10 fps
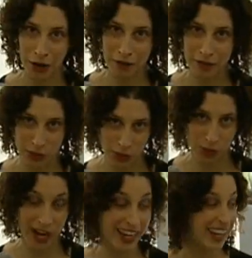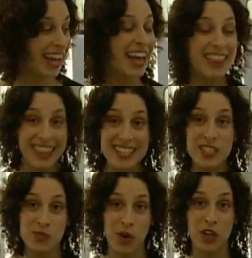artificial, right? This
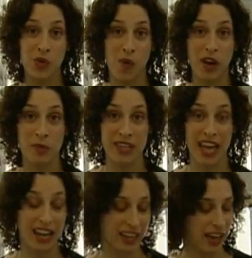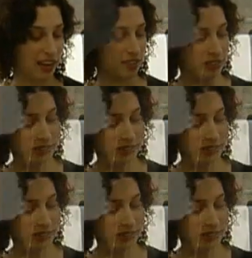is where you want to be getting it.